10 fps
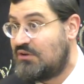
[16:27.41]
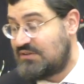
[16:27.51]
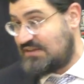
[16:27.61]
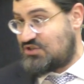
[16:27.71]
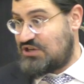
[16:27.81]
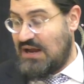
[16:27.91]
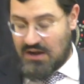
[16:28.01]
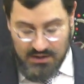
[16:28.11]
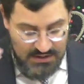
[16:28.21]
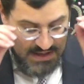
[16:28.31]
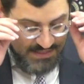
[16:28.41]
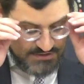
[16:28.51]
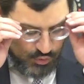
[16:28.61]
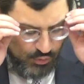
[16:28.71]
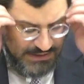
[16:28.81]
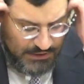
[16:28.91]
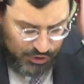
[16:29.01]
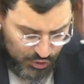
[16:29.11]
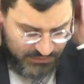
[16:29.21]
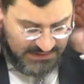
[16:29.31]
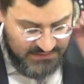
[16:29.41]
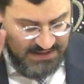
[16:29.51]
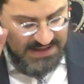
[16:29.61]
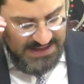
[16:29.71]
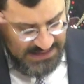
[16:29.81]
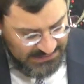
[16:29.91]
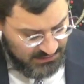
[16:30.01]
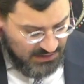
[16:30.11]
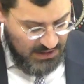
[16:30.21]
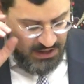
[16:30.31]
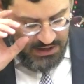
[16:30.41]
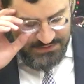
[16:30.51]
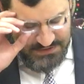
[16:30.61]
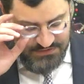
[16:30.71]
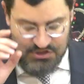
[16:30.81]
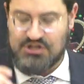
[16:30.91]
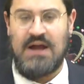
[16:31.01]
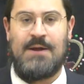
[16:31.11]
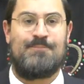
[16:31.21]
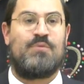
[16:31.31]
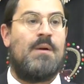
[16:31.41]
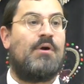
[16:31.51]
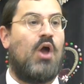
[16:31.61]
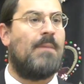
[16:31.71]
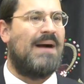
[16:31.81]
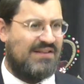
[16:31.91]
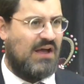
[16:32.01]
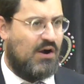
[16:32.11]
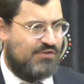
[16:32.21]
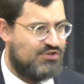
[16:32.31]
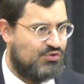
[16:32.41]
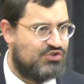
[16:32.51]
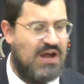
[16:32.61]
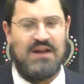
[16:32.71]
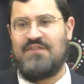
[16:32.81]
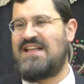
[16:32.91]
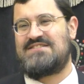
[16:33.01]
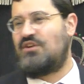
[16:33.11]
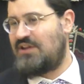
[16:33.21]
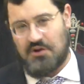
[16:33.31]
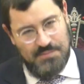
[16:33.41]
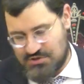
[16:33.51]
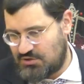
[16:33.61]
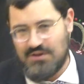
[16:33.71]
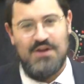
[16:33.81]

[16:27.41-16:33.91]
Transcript: That's the Shaila. That's all included in the Shaila. But going back to our original Shaila, that's not Derech Bishul.